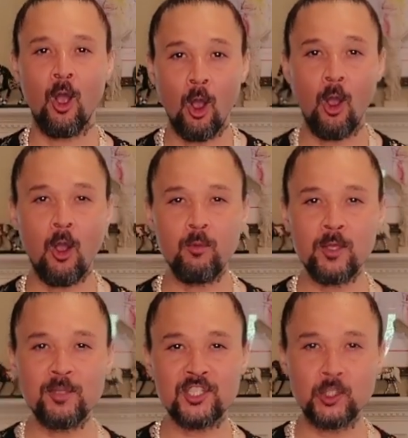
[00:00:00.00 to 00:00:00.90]
All
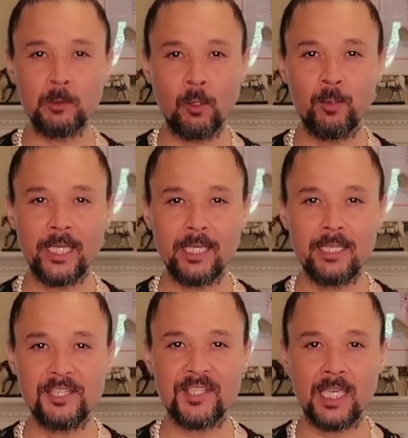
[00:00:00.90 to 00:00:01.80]
we was doing with
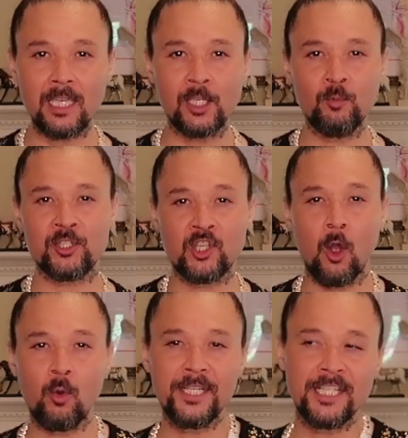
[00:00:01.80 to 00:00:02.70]
Eazy-E was
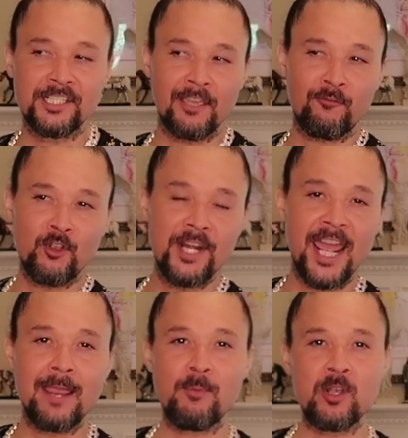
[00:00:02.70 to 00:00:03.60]
going to different
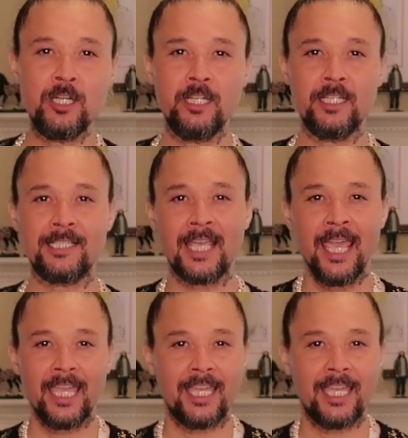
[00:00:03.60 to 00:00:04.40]
neighborhoods